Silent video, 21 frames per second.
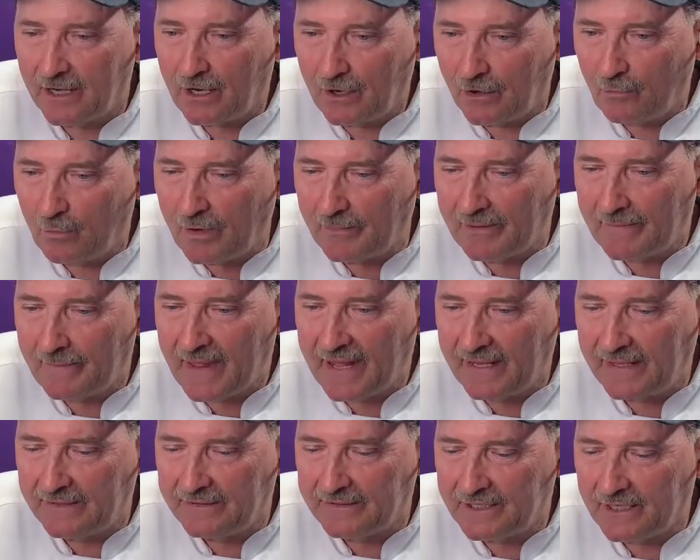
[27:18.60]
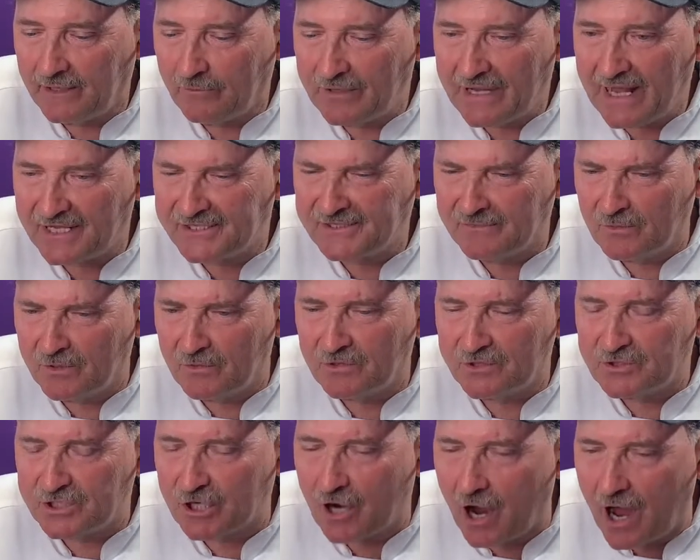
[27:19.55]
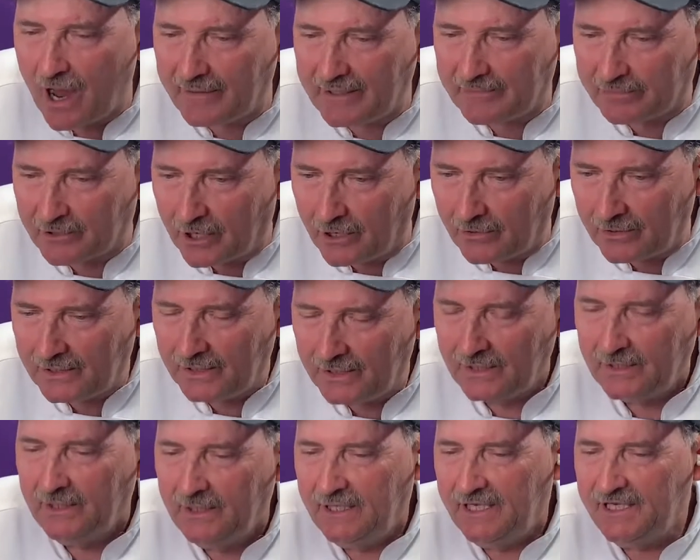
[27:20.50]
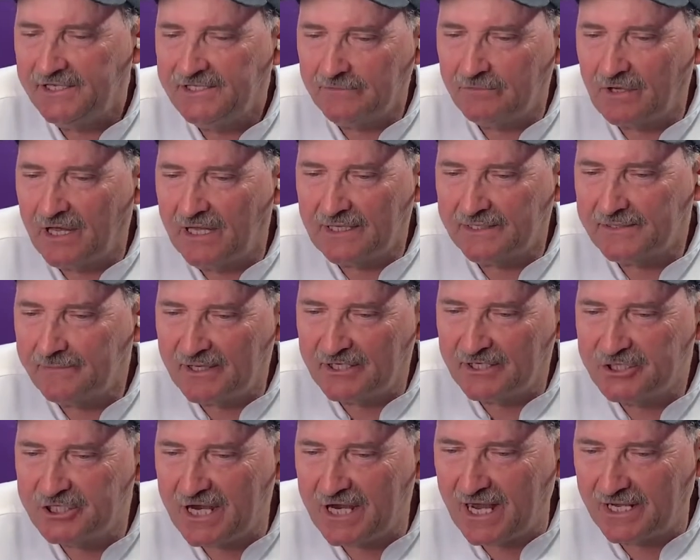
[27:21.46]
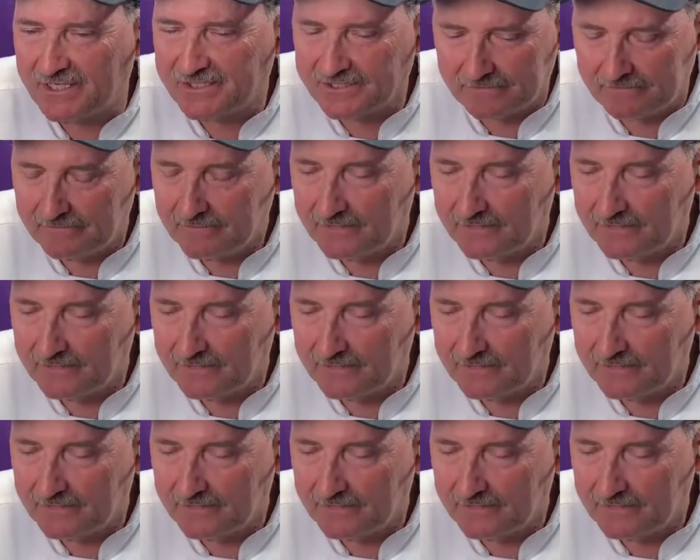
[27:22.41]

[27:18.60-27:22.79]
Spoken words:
a woman, and we asked him, "Well, what's your hobby, bro?" He said, "Well, I like to play chess."